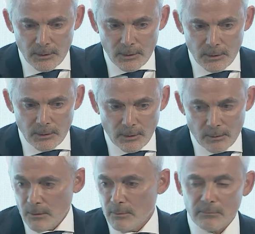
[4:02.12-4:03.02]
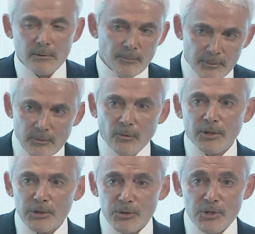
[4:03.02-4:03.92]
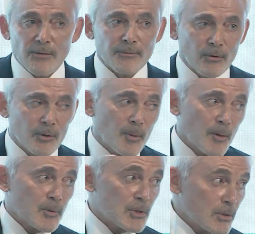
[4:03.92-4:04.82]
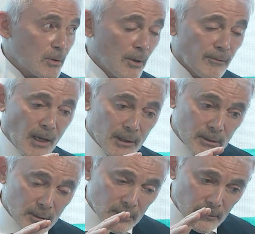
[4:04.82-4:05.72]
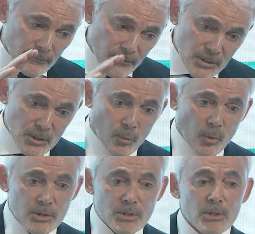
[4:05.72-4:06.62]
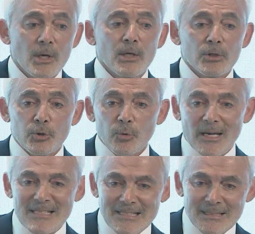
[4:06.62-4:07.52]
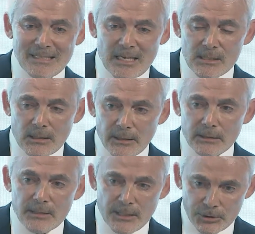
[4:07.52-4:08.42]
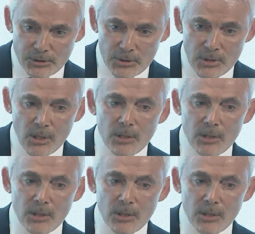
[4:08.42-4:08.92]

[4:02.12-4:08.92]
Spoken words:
and don't kid yourself, the only purpose of that visit was to de-escalate tensions,